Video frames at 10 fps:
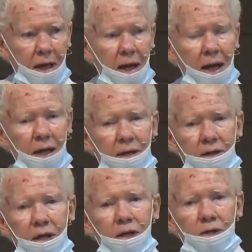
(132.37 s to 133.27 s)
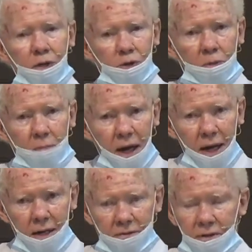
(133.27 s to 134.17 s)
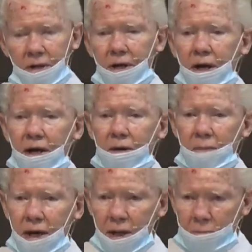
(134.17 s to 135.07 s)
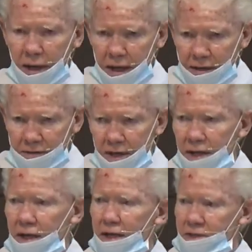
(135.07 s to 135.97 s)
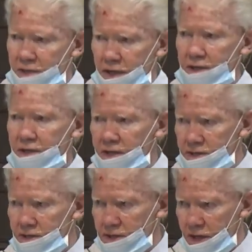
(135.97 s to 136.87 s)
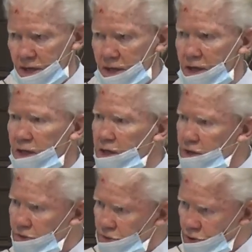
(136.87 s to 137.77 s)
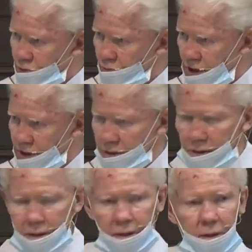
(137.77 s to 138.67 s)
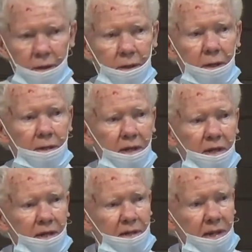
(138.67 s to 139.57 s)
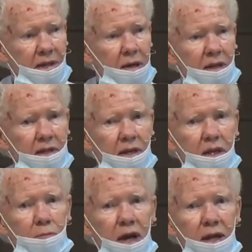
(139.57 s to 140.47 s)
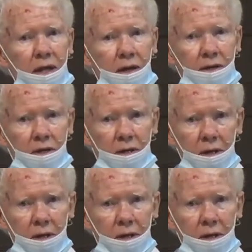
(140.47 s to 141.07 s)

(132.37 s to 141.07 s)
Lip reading: And your path or my path is not necessarily the true one. There are many other